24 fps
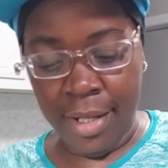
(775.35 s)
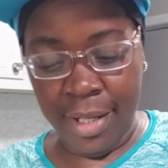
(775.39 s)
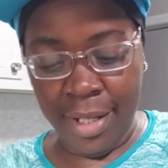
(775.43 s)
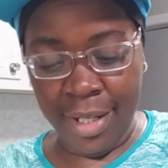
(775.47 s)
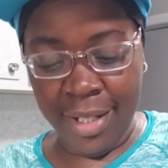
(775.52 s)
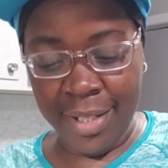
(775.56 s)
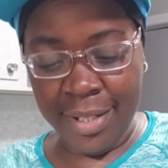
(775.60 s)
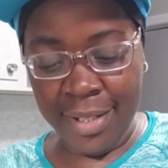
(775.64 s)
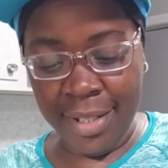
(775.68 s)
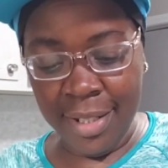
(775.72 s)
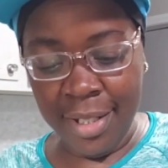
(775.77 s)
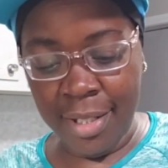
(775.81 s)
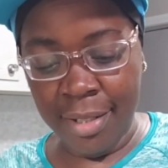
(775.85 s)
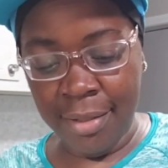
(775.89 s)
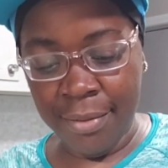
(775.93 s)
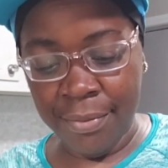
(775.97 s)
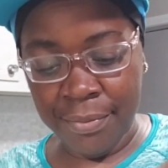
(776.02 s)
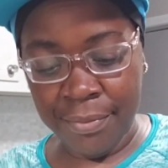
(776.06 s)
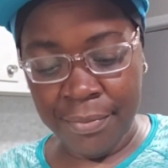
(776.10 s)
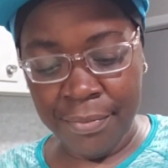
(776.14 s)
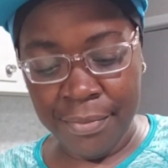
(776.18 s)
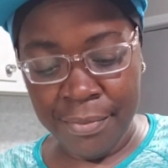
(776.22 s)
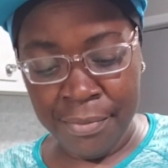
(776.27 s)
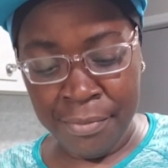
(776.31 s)
Let's see.
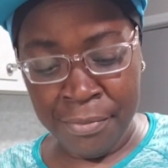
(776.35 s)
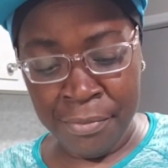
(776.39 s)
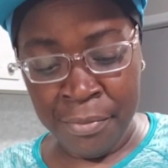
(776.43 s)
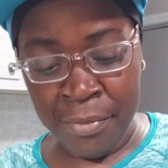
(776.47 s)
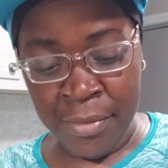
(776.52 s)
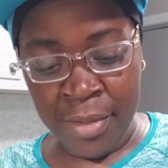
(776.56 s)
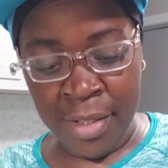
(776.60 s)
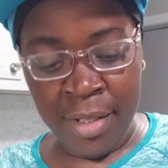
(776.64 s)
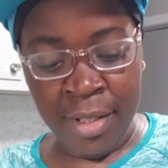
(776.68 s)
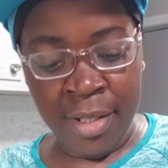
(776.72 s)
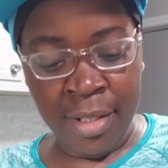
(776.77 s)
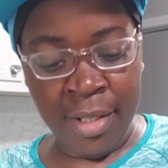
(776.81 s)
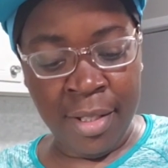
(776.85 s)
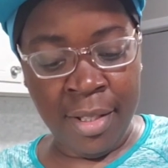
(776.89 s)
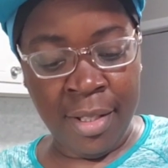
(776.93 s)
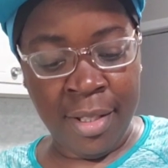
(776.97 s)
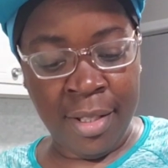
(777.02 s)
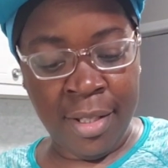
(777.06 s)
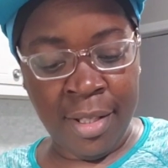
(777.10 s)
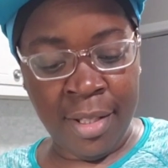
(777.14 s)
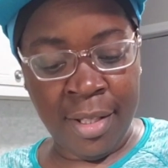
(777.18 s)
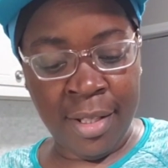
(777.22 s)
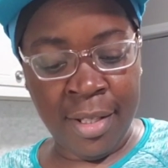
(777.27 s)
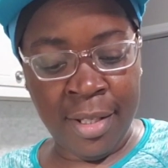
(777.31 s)

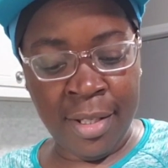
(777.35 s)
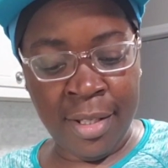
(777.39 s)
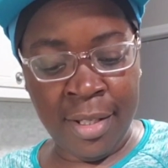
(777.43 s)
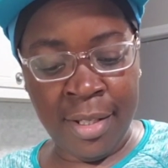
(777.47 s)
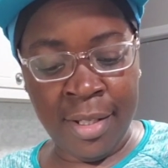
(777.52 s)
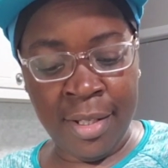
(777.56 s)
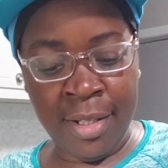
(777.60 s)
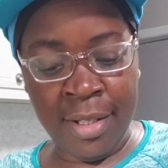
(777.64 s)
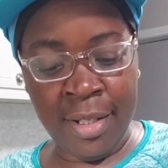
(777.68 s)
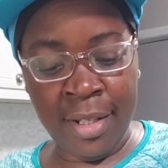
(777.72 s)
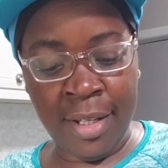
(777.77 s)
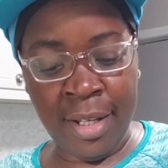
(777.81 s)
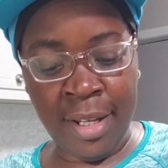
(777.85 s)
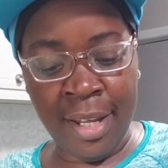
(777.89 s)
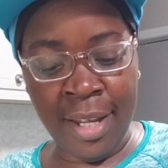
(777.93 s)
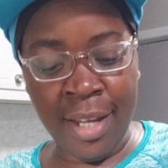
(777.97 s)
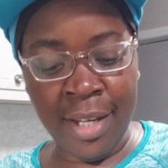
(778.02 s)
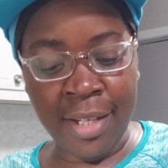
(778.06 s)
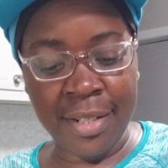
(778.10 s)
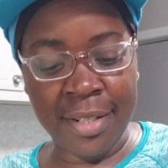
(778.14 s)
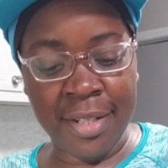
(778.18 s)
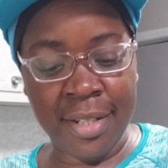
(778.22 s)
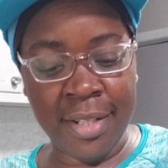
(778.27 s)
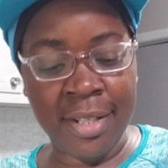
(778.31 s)
And
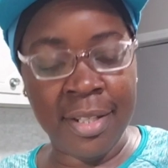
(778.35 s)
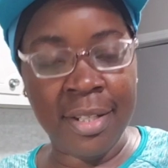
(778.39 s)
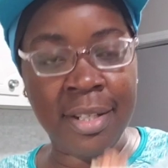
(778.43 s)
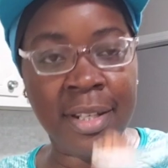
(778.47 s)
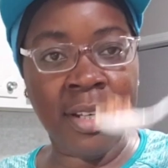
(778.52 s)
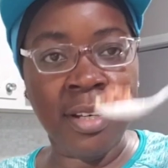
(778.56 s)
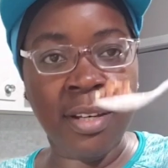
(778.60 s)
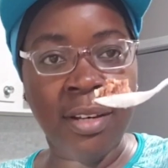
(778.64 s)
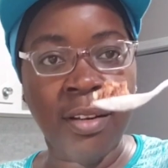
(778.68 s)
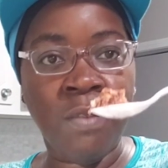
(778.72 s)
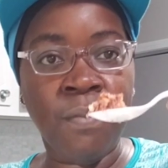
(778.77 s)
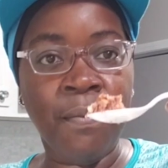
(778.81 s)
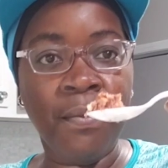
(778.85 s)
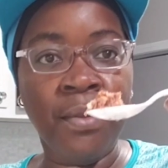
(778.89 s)
action.